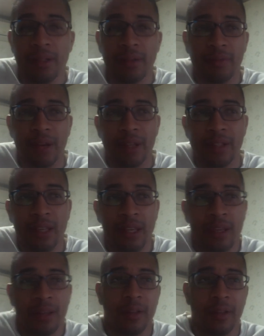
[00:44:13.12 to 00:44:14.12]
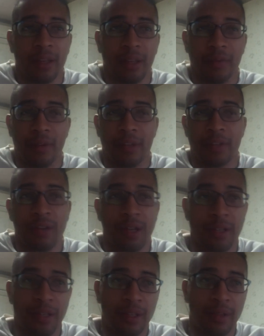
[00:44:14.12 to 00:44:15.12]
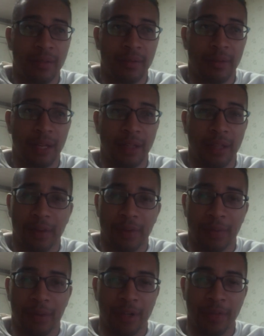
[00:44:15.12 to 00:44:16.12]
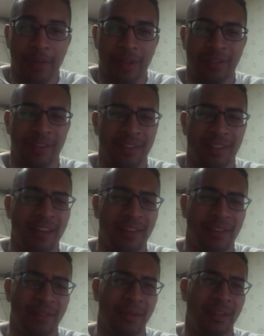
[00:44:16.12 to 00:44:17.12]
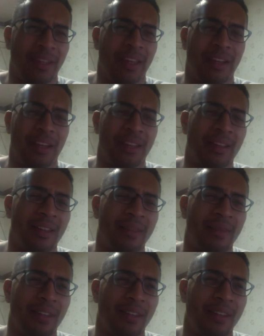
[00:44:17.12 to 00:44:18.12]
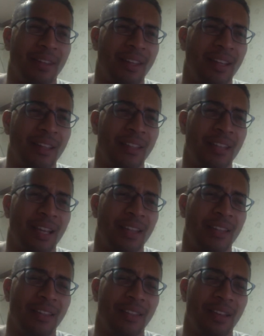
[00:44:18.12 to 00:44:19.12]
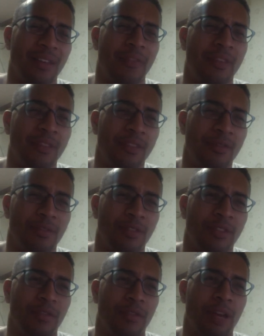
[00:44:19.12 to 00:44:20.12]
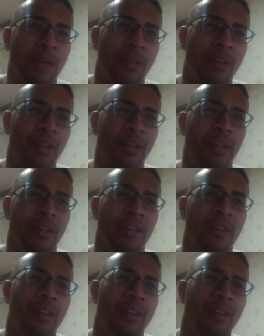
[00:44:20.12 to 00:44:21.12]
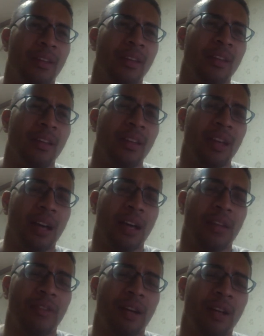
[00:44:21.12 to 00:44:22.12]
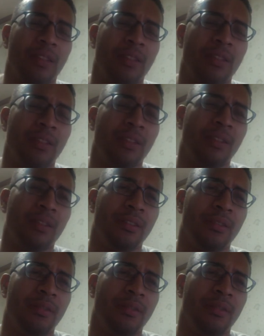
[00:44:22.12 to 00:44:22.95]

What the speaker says: Rice cake, like when I tried to, I thought it was marshmallows. I don't know what the heck I thought, man. Like, I just got this stuff and just grabbed it, and then I tried to